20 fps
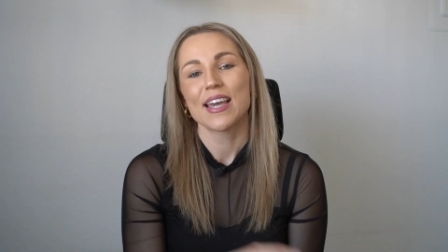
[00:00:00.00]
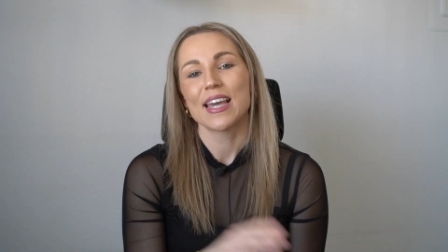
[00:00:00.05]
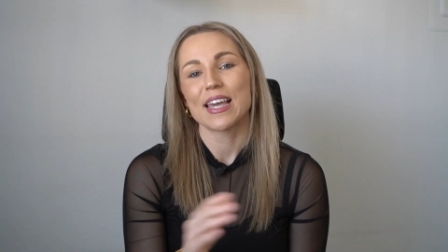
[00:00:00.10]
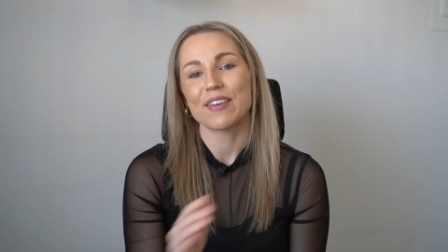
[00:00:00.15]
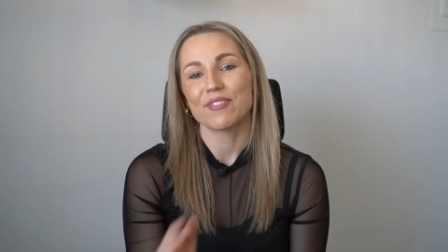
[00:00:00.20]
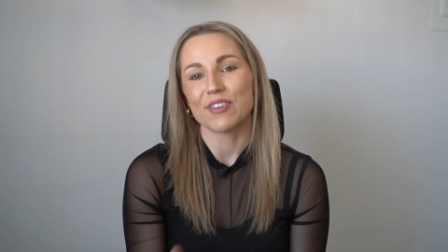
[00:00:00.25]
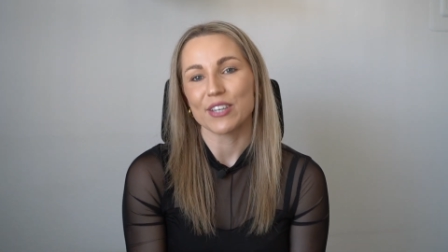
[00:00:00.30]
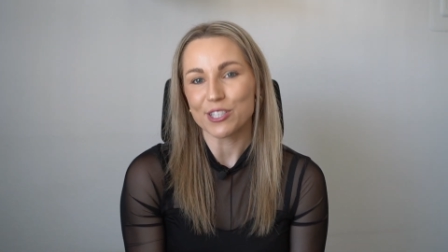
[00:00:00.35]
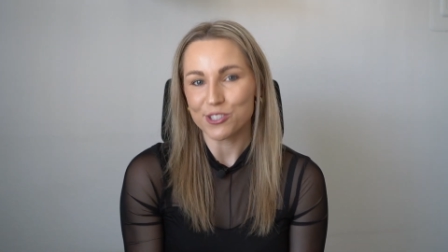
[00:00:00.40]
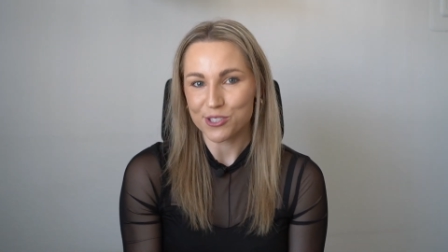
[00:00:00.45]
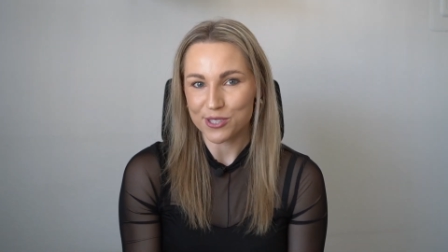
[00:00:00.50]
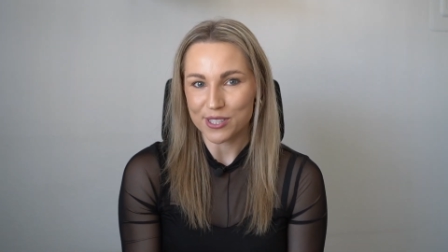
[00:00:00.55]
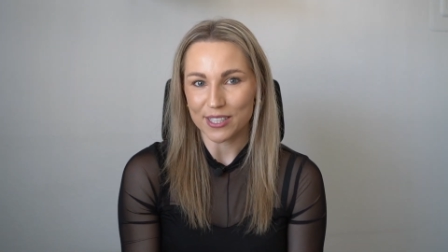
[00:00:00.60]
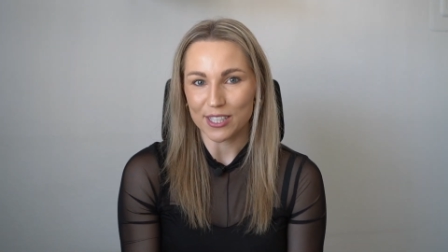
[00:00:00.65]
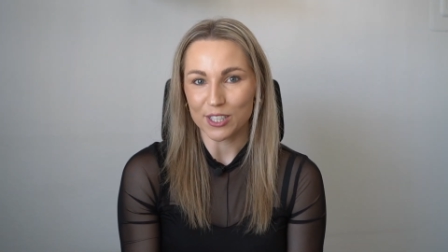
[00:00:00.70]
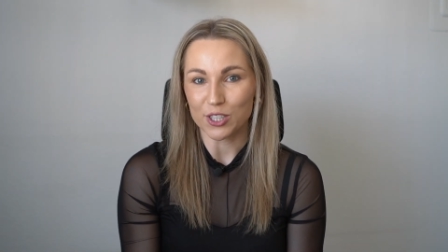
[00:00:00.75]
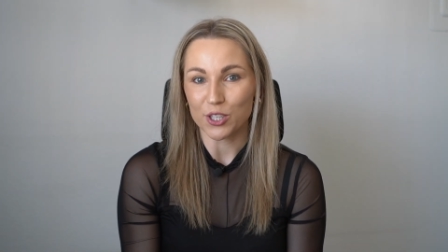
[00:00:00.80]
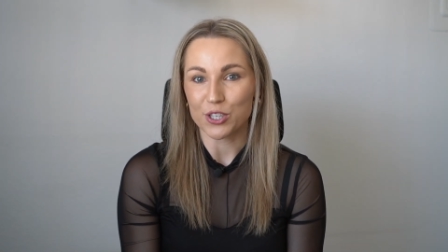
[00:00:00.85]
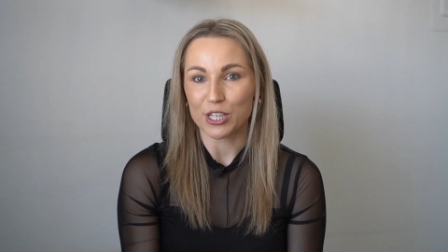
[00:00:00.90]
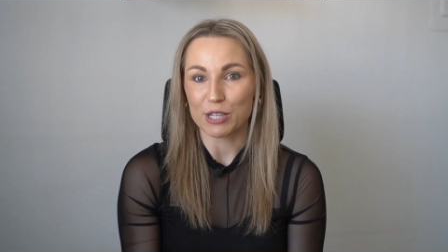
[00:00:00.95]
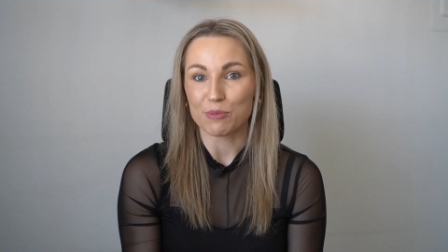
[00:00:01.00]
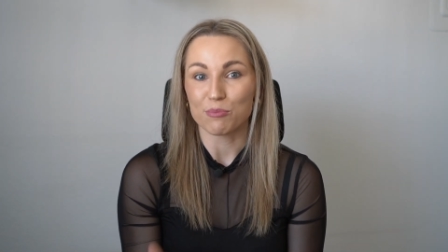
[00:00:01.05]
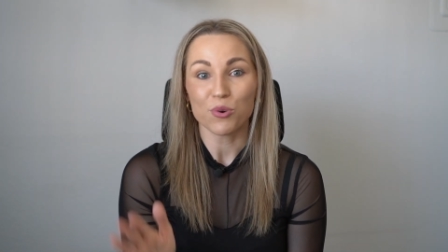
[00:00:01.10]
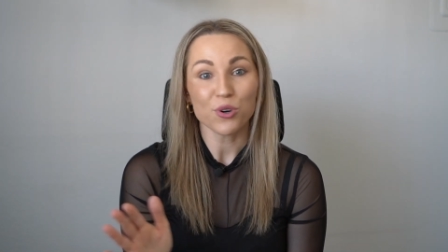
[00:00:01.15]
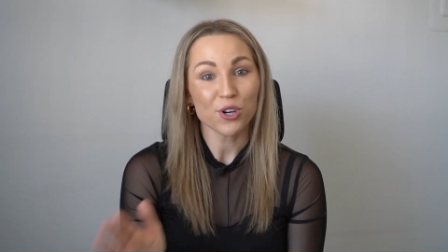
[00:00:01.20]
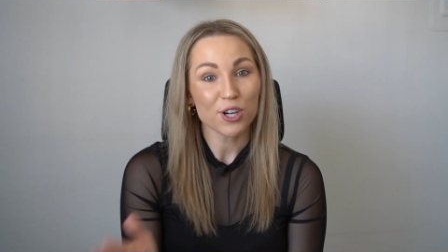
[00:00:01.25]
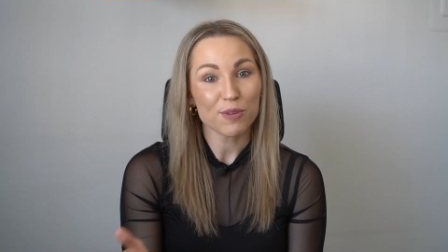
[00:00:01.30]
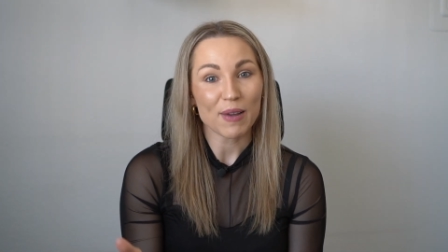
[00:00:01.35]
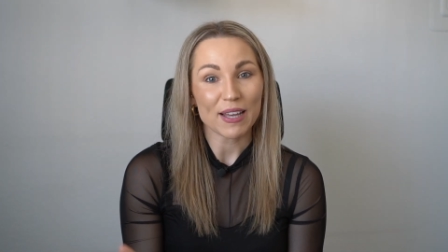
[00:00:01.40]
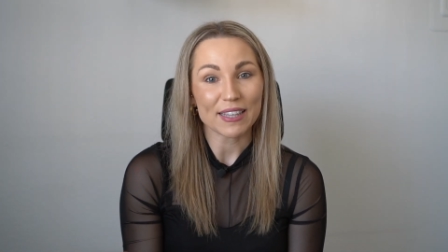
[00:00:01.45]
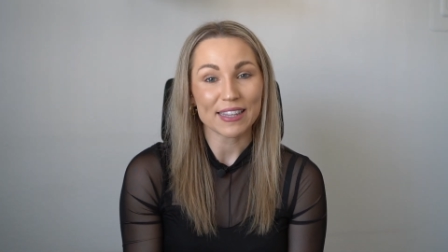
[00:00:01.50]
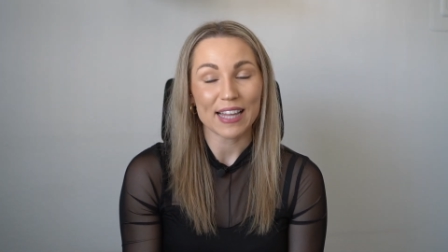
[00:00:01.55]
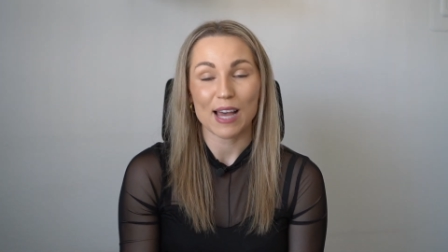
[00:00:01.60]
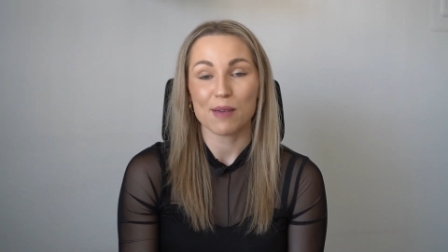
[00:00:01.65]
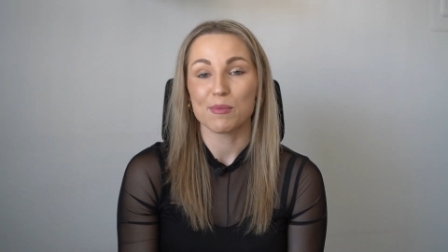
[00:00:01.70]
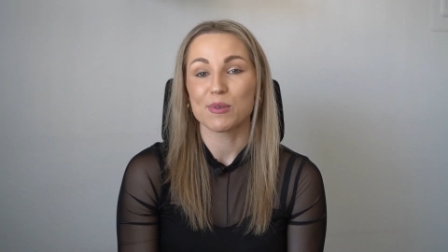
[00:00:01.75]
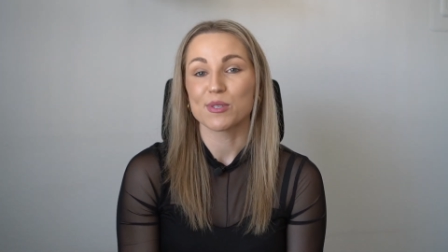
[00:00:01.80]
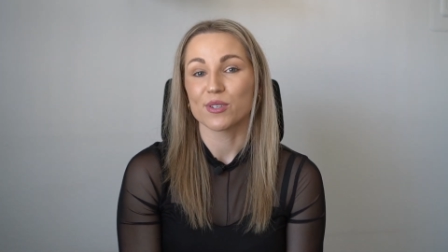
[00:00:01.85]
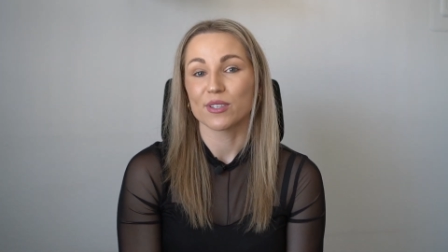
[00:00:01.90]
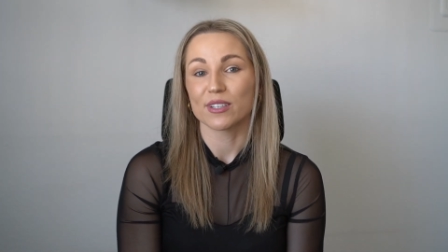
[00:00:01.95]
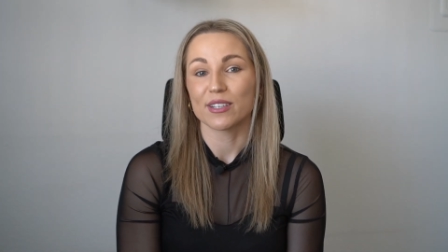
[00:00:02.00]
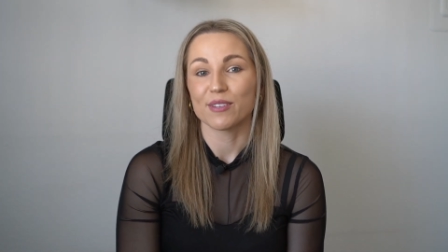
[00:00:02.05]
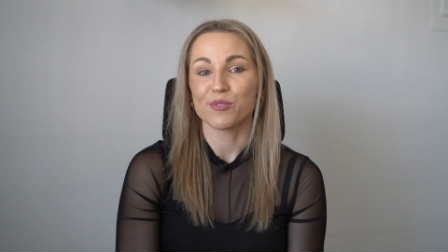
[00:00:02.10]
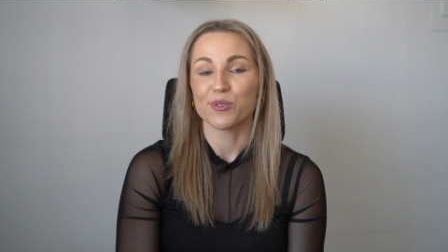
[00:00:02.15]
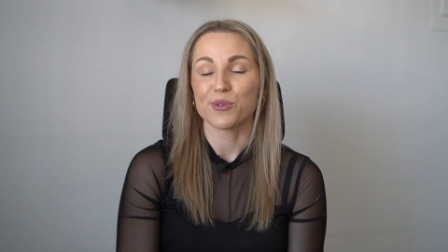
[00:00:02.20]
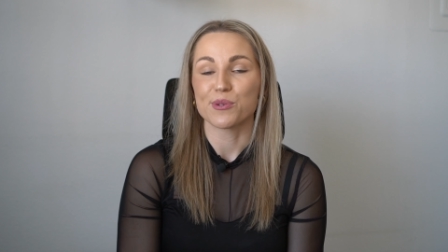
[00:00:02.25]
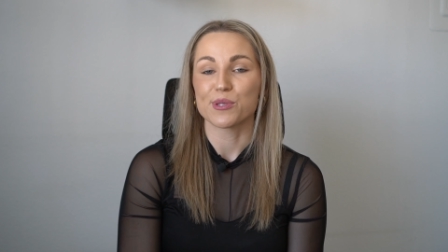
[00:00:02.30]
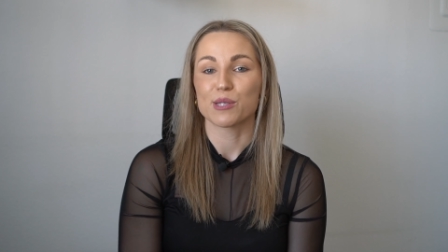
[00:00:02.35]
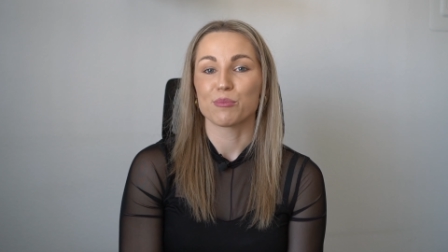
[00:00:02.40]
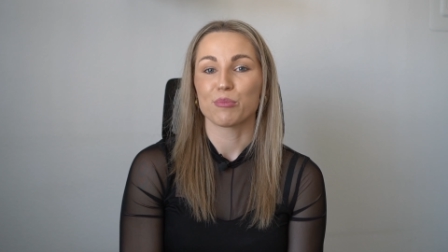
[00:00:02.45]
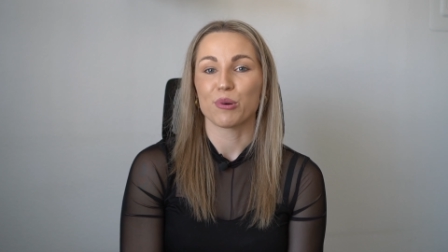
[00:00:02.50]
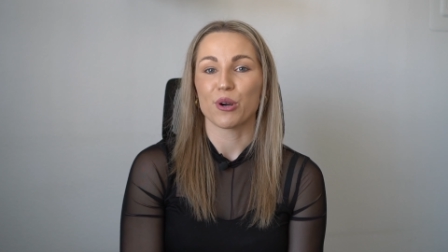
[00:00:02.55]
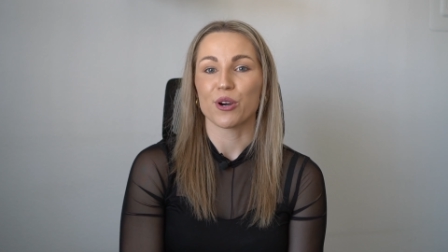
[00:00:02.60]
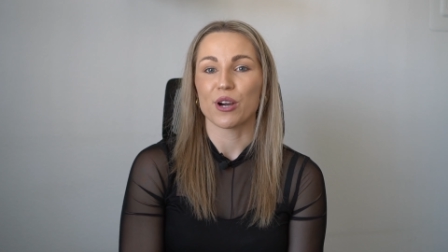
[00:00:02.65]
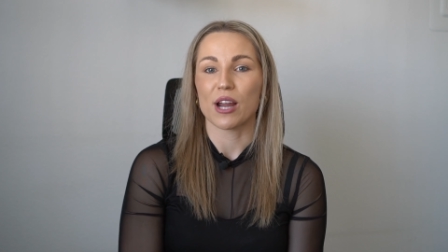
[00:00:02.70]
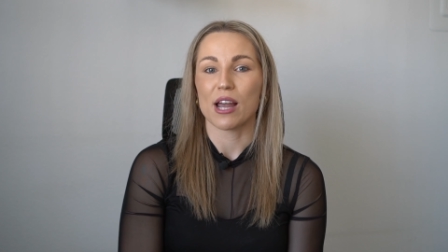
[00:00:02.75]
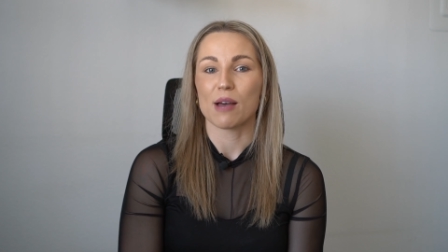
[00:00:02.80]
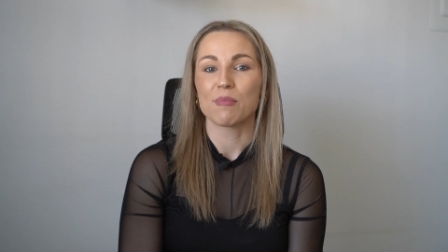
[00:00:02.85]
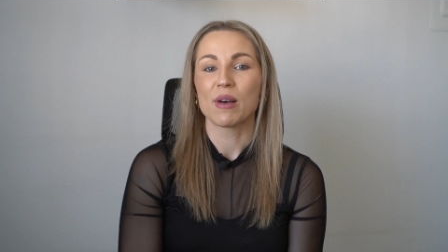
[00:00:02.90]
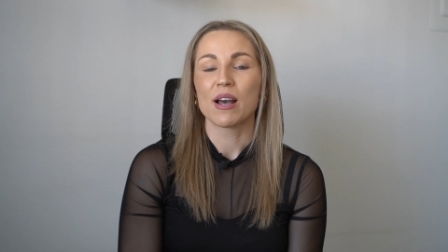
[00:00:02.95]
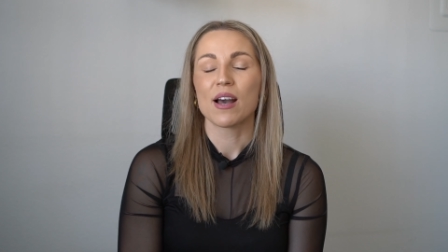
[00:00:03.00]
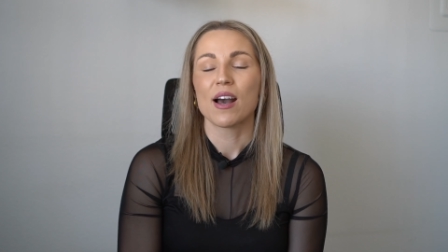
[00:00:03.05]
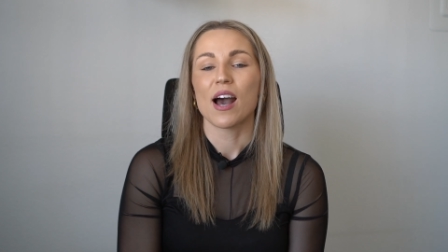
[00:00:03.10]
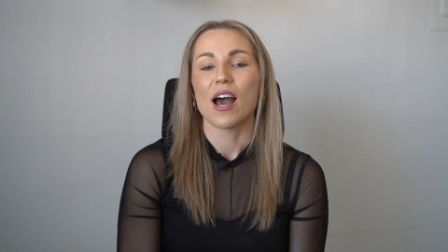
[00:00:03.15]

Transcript: If you're interested in learning more about the Amazon Influencer Program,